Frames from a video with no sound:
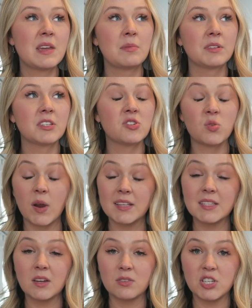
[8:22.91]
be able to
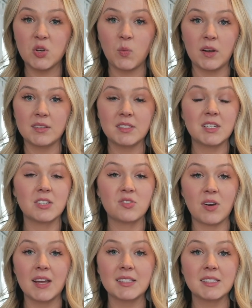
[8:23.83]
dress how she wants to
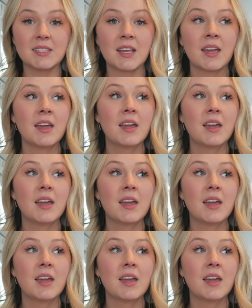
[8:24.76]
dress